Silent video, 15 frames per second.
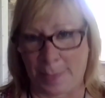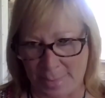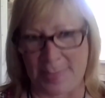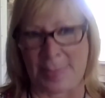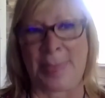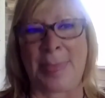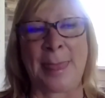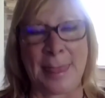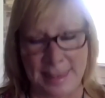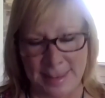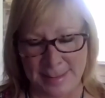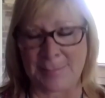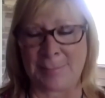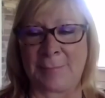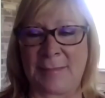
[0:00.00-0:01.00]
mhm.
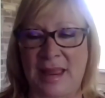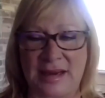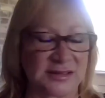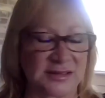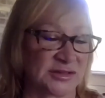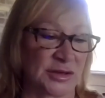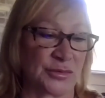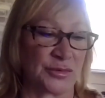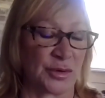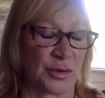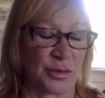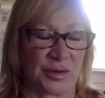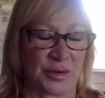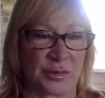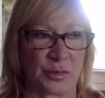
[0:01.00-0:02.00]
I just don't
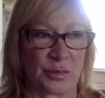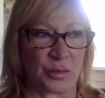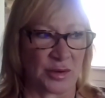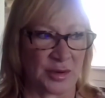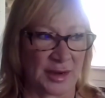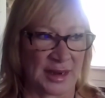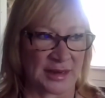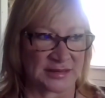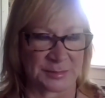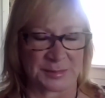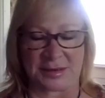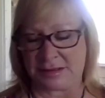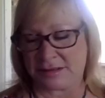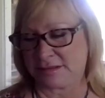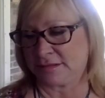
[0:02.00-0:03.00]
know in what
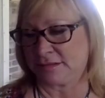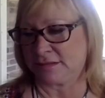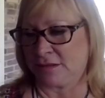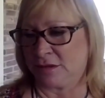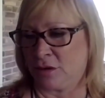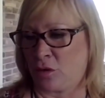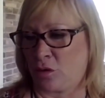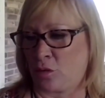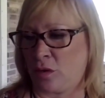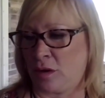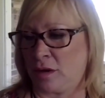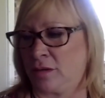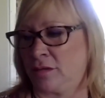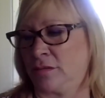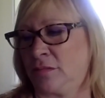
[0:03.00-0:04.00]
aspect, or
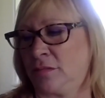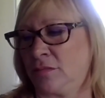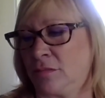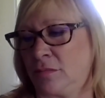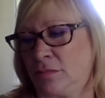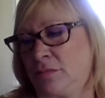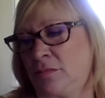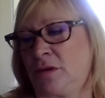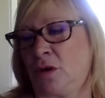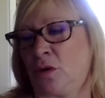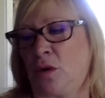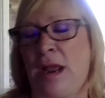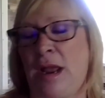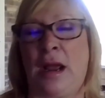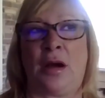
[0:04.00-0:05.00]
what,
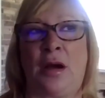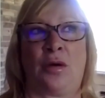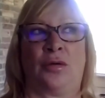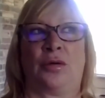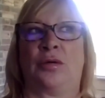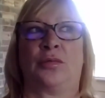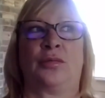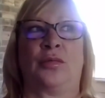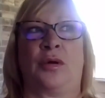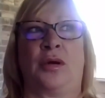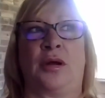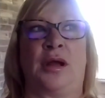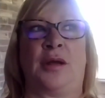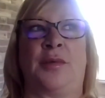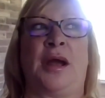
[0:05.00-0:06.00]
how or
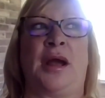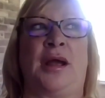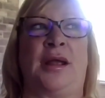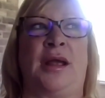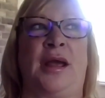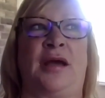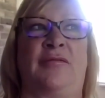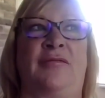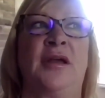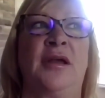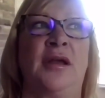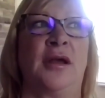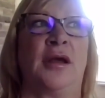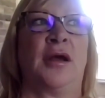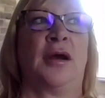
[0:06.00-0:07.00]
what. I mean,
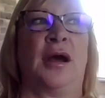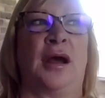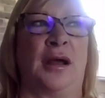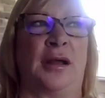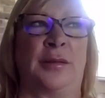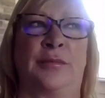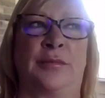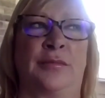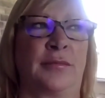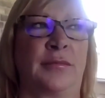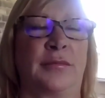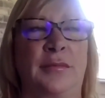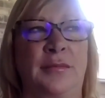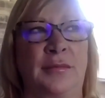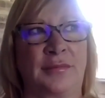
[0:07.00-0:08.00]
I'm,
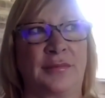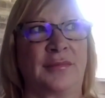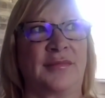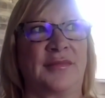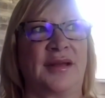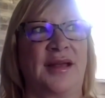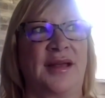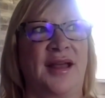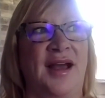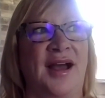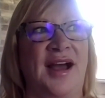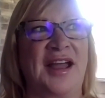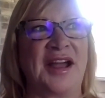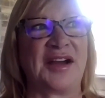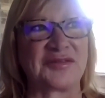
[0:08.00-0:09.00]

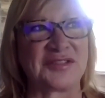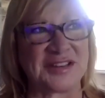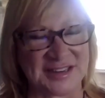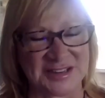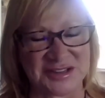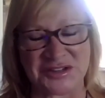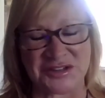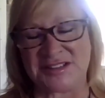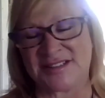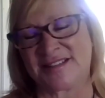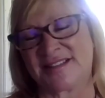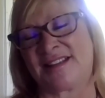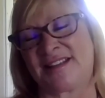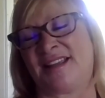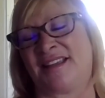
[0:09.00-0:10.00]
I have
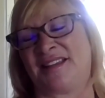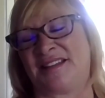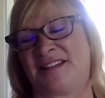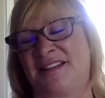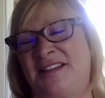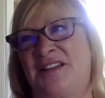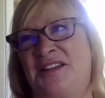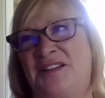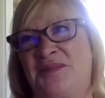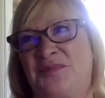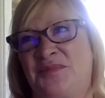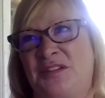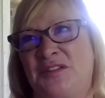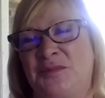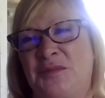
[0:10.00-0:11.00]
connections, and
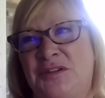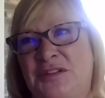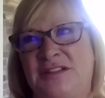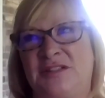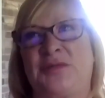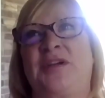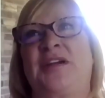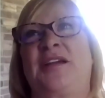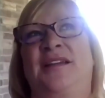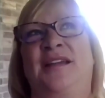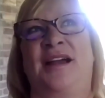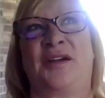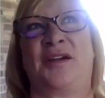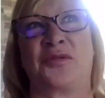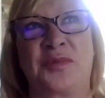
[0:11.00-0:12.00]
let's put it this way:
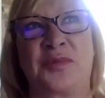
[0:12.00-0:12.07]
I'm